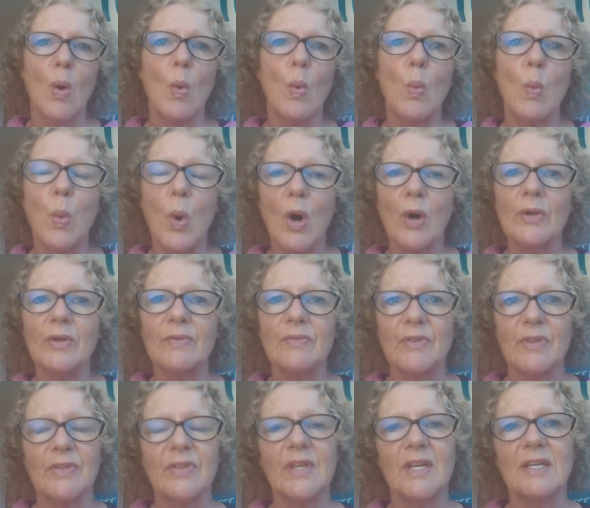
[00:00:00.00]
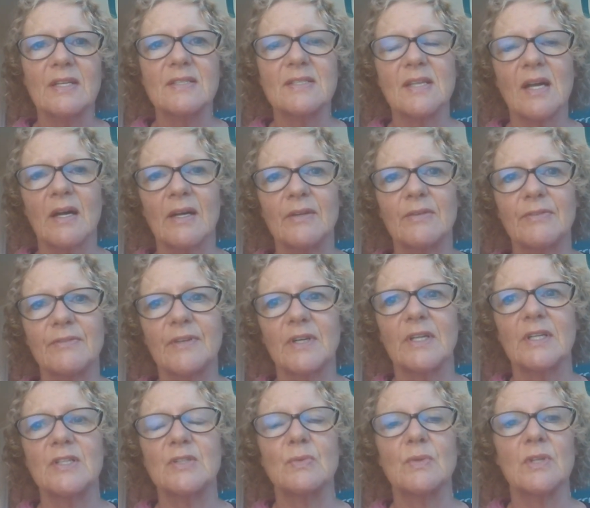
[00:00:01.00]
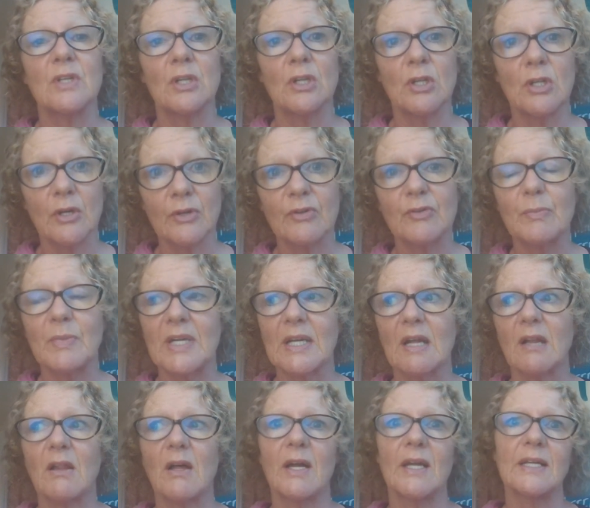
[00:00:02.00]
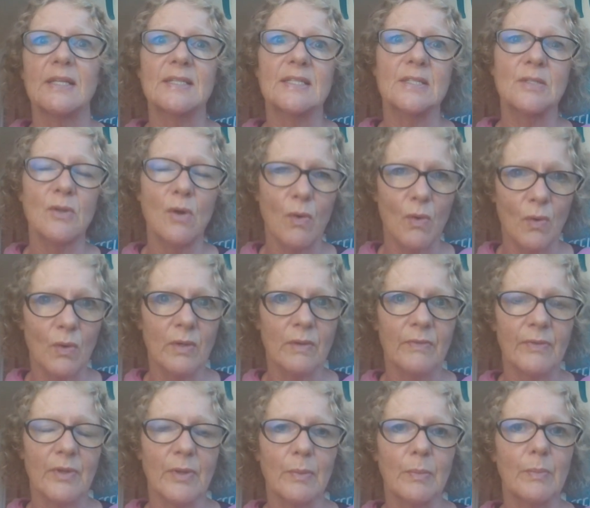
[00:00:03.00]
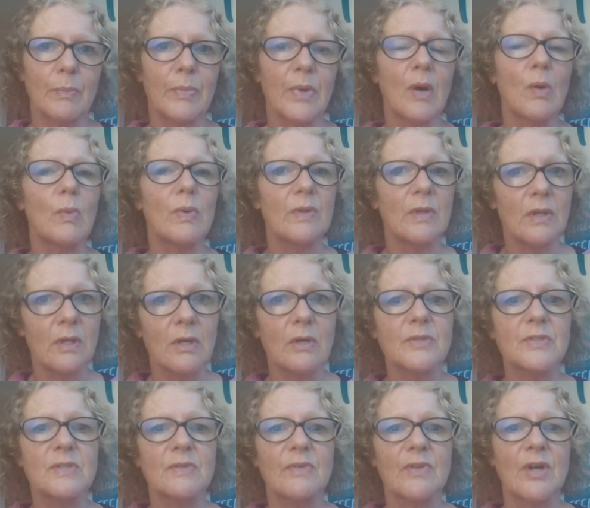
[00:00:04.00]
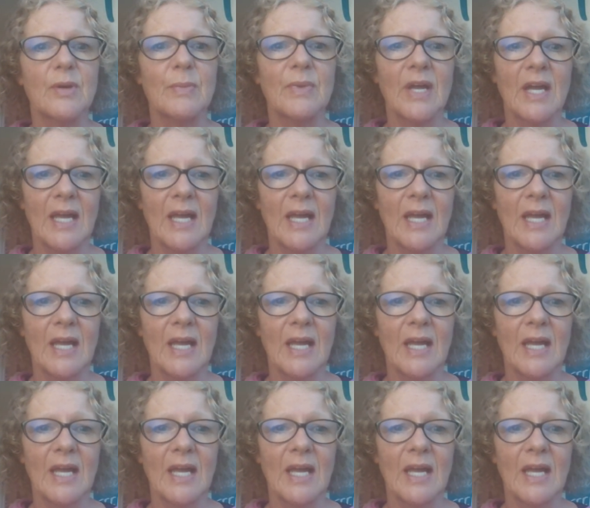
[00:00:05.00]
One of the things I find with a lot of my clients, not all of them, but with a lot of them,